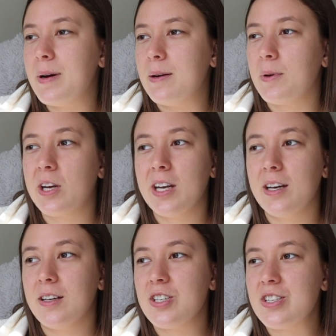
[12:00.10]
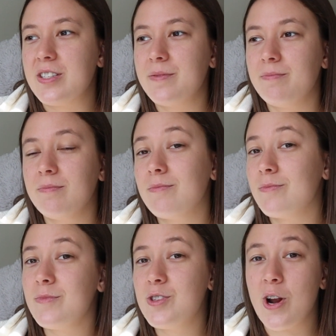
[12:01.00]
but we're gonna just
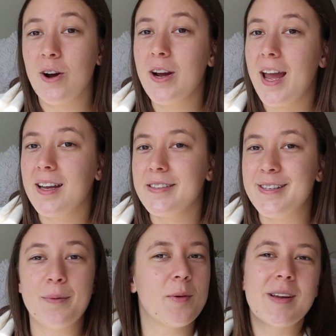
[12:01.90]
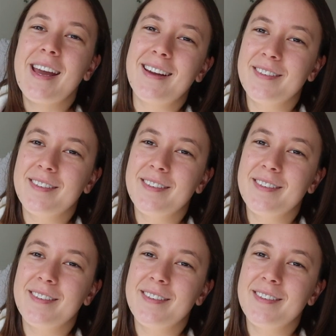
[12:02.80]
start and see where we get.